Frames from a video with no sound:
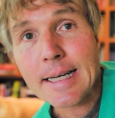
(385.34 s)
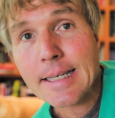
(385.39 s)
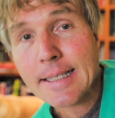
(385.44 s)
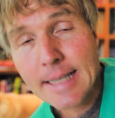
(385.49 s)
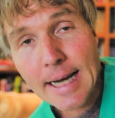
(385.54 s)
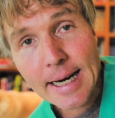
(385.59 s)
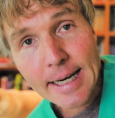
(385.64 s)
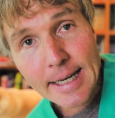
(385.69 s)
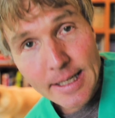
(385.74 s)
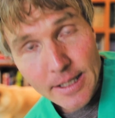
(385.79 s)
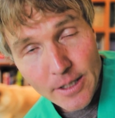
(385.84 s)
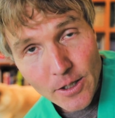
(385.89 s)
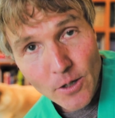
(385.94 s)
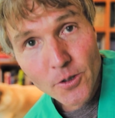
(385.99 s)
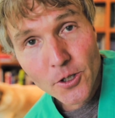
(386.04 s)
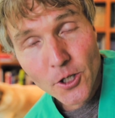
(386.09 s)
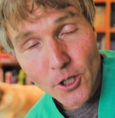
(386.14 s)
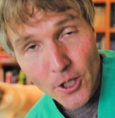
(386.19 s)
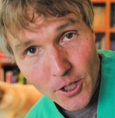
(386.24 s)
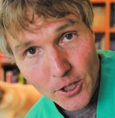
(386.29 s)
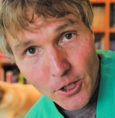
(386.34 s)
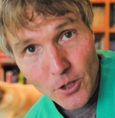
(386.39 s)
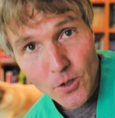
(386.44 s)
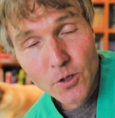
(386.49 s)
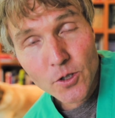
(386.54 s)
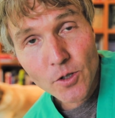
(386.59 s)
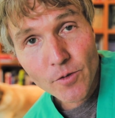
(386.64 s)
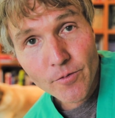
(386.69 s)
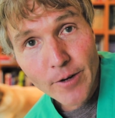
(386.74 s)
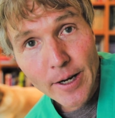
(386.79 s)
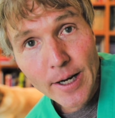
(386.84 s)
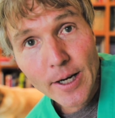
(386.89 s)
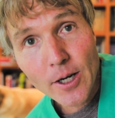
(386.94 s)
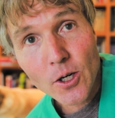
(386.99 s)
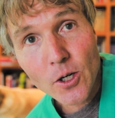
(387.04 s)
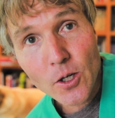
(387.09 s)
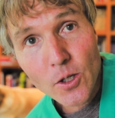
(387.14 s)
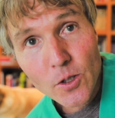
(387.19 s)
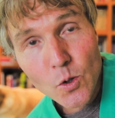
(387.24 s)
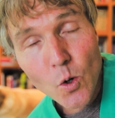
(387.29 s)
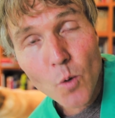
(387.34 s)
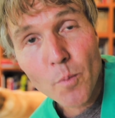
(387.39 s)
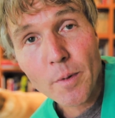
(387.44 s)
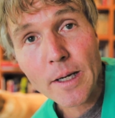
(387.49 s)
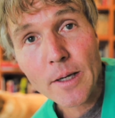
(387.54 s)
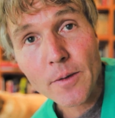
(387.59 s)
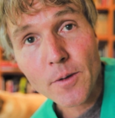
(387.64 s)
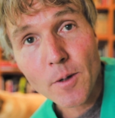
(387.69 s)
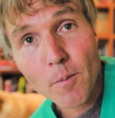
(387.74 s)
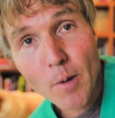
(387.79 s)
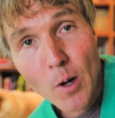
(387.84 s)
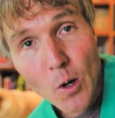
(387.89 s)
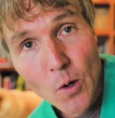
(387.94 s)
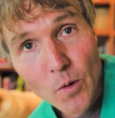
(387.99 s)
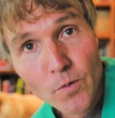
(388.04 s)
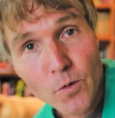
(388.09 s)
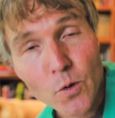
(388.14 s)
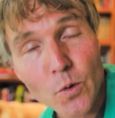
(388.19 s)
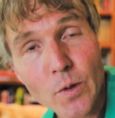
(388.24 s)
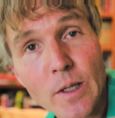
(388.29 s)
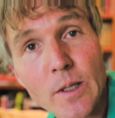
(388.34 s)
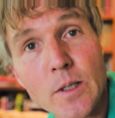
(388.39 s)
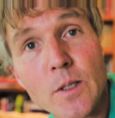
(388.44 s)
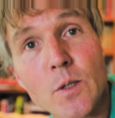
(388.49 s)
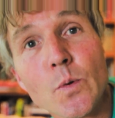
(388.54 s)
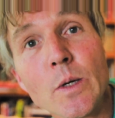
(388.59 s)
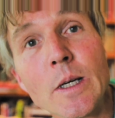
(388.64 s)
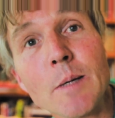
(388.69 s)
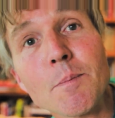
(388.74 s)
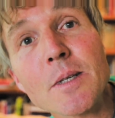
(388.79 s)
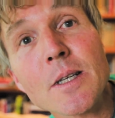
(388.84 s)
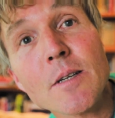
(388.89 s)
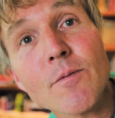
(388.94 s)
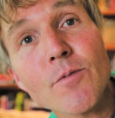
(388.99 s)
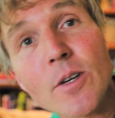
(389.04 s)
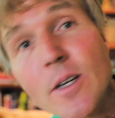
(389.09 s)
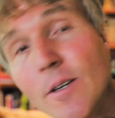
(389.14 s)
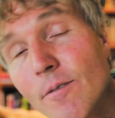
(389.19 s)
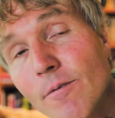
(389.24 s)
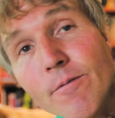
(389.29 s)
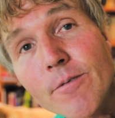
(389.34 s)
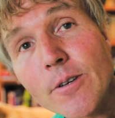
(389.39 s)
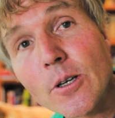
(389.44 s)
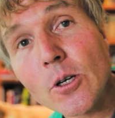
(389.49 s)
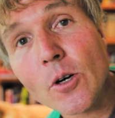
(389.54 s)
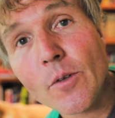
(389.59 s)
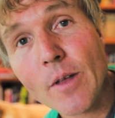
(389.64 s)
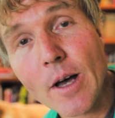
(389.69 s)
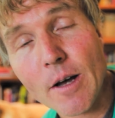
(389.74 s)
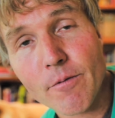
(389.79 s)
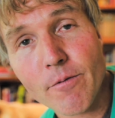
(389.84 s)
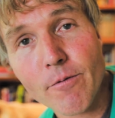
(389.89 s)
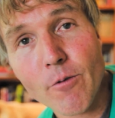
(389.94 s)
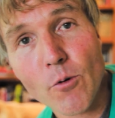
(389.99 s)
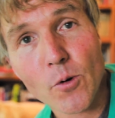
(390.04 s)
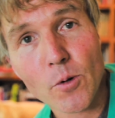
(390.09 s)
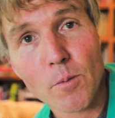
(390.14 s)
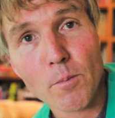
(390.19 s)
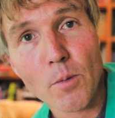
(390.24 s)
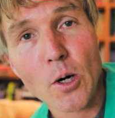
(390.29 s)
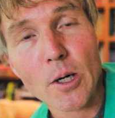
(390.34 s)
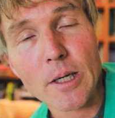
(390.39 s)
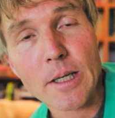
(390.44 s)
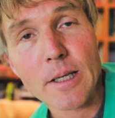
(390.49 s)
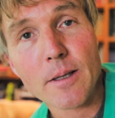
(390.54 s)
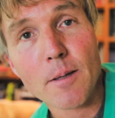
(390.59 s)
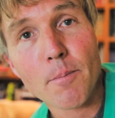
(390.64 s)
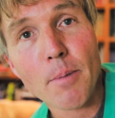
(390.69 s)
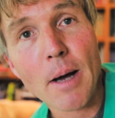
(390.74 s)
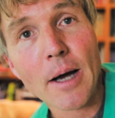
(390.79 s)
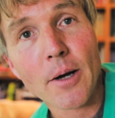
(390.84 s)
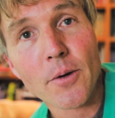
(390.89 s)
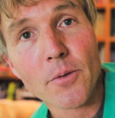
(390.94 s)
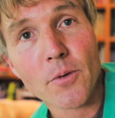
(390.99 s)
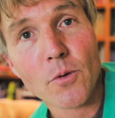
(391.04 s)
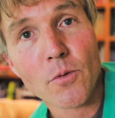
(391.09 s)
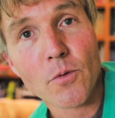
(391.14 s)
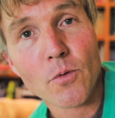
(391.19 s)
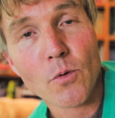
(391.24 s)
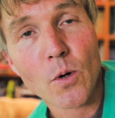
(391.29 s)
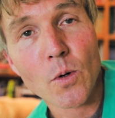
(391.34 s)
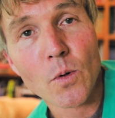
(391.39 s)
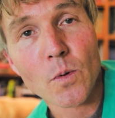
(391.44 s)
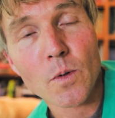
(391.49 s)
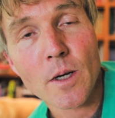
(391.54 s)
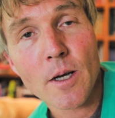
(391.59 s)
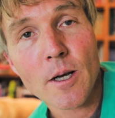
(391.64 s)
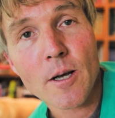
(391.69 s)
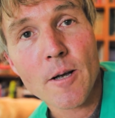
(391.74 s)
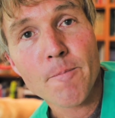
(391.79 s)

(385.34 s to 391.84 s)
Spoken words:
Second, you know, you're gonna use your fingers, opening their mouth, doing a sweep, see if you can feel that foreign body at the back of their throat.